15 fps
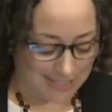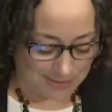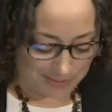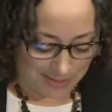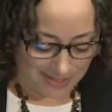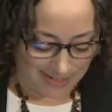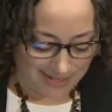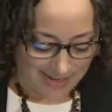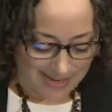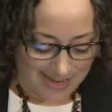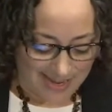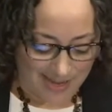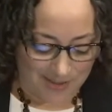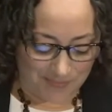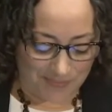this one,
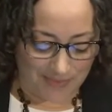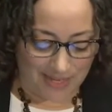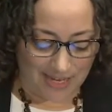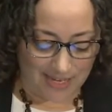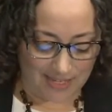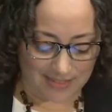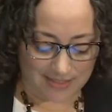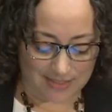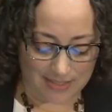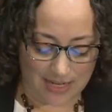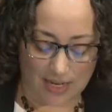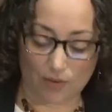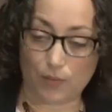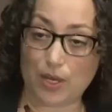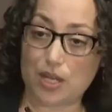and
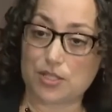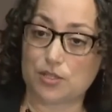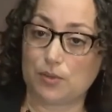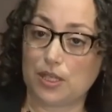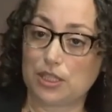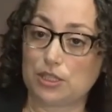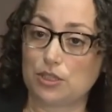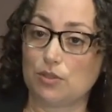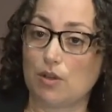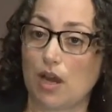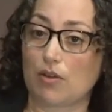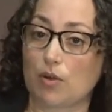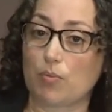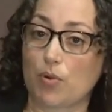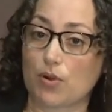we also issue
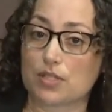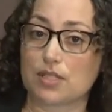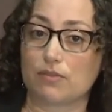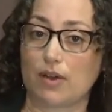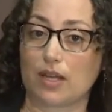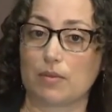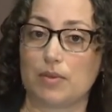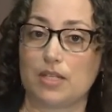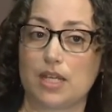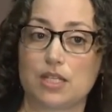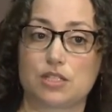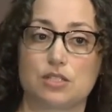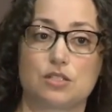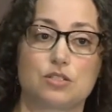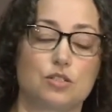our reports and
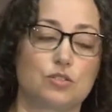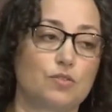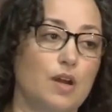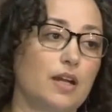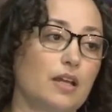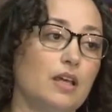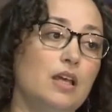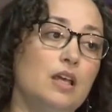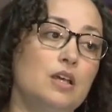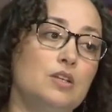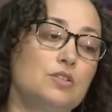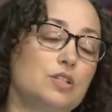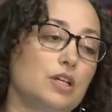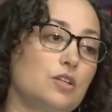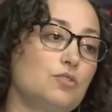recommendations to try
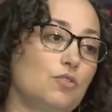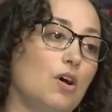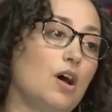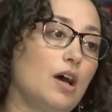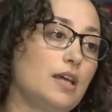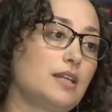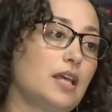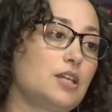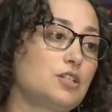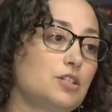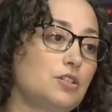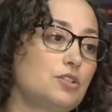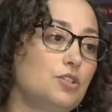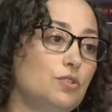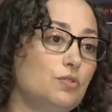to draw attention
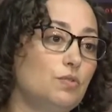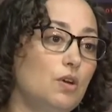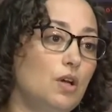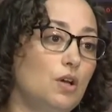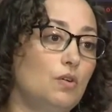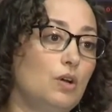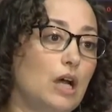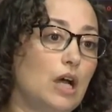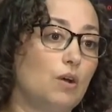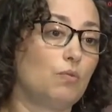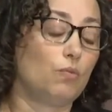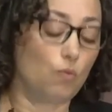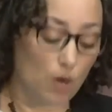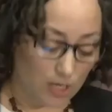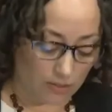to
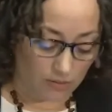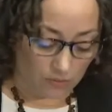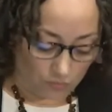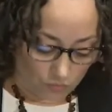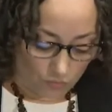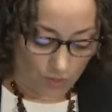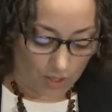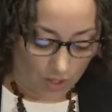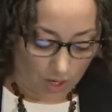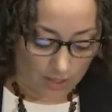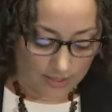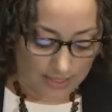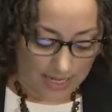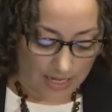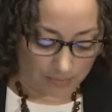what ought
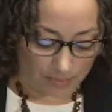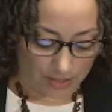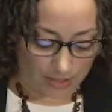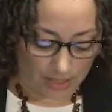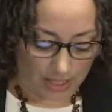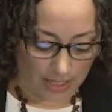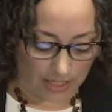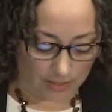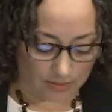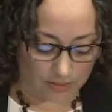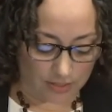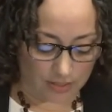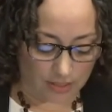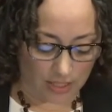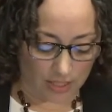to happen and
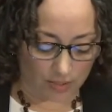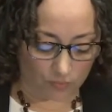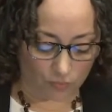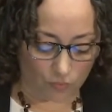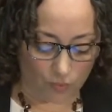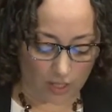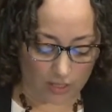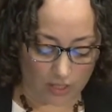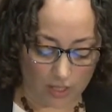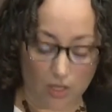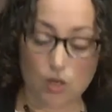what